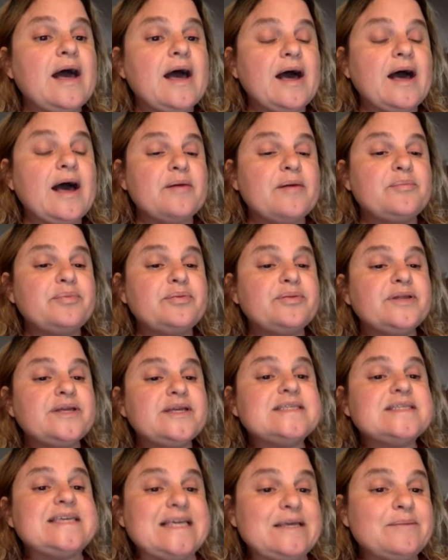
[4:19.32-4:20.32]
please
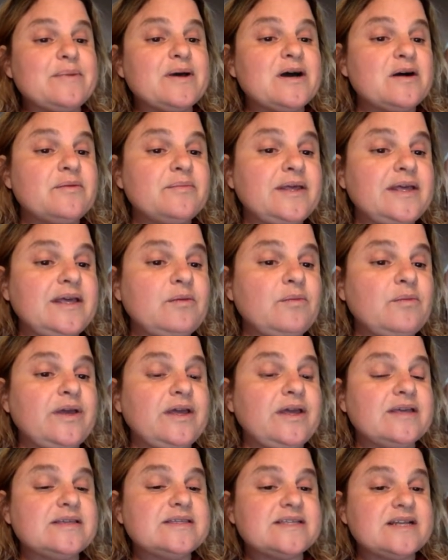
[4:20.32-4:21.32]
email me. We
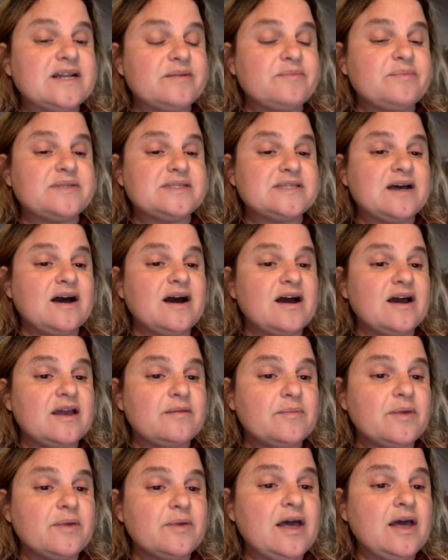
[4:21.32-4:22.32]
can set up a
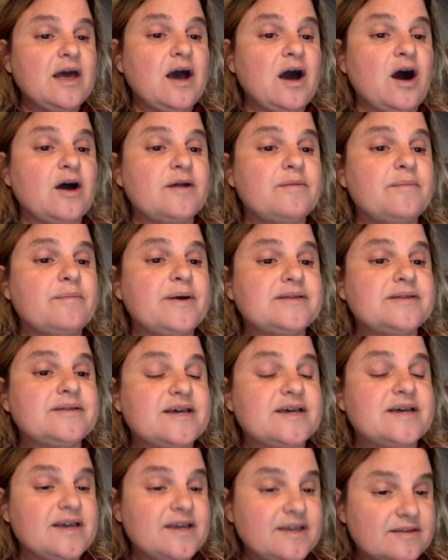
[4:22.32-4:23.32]
time on
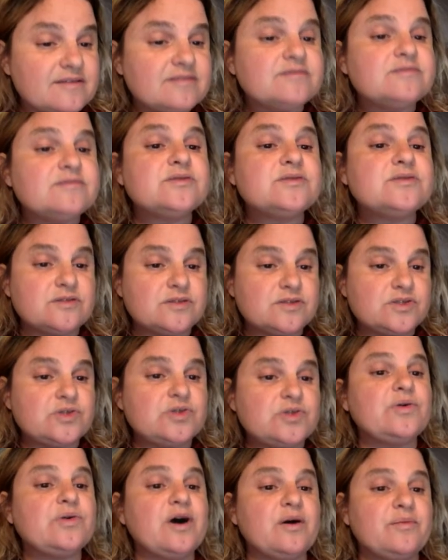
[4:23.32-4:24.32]
Monday
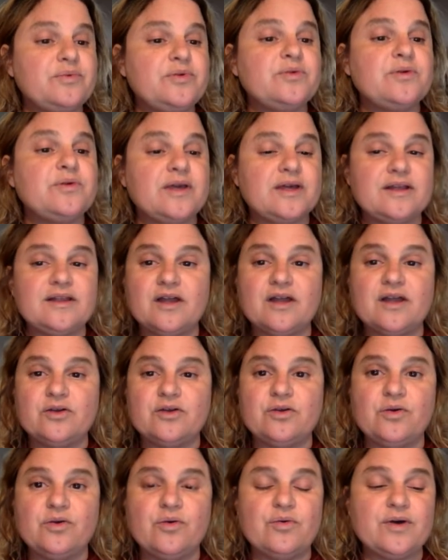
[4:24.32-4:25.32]
to help you get a
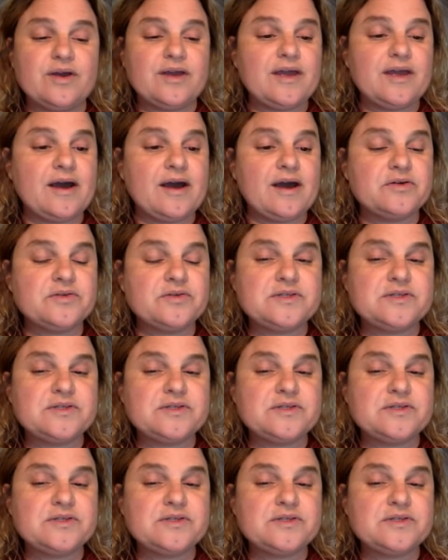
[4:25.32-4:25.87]
Google account,